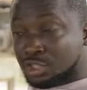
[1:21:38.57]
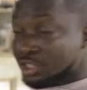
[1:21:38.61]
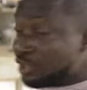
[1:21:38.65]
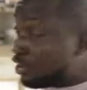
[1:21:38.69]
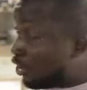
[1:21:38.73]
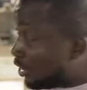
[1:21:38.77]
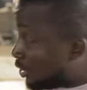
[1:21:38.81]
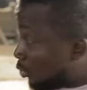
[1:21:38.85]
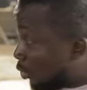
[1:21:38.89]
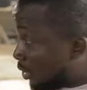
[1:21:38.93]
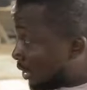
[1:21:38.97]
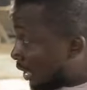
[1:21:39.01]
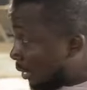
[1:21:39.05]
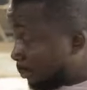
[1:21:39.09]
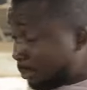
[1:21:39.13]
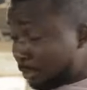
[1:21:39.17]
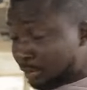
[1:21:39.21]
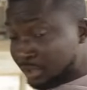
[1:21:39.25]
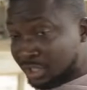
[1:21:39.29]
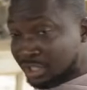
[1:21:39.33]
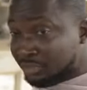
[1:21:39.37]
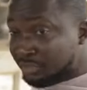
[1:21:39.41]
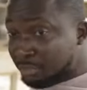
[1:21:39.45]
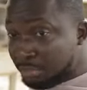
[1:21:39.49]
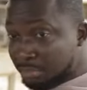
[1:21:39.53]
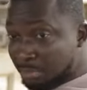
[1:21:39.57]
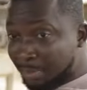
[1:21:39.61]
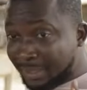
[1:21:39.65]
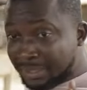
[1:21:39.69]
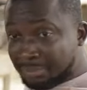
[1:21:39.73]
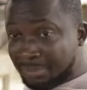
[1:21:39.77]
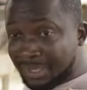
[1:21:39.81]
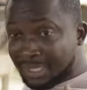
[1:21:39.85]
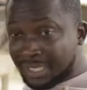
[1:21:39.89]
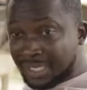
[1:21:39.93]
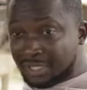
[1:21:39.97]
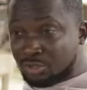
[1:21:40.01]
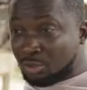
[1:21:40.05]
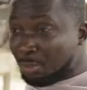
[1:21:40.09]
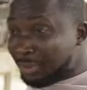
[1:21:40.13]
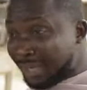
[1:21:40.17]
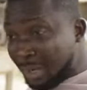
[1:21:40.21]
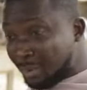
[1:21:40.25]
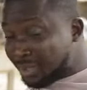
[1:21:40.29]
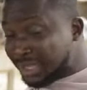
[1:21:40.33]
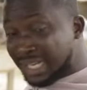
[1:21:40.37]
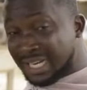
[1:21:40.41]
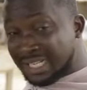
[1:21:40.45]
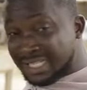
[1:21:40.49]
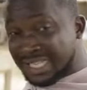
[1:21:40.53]
She's not the one that brought this bad market.
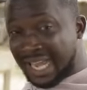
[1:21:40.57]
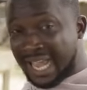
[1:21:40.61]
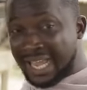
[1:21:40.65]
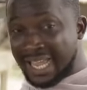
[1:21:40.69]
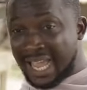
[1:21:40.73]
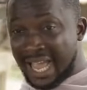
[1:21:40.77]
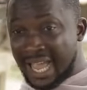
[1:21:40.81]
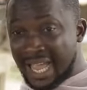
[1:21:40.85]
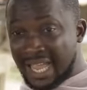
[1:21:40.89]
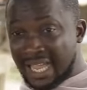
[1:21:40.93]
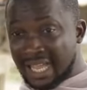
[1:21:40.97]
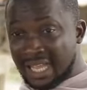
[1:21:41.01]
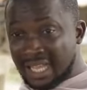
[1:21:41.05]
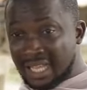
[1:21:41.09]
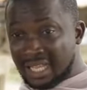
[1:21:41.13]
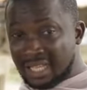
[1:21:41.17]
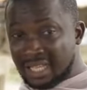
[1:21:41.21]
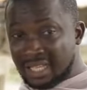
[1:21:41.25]
Over there with Renja here.